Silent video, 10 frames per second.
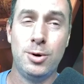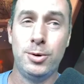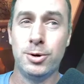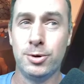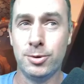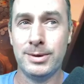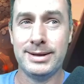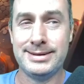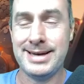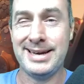And so you're
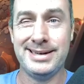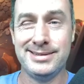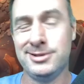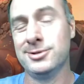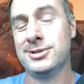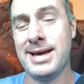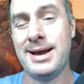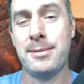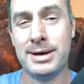really saying,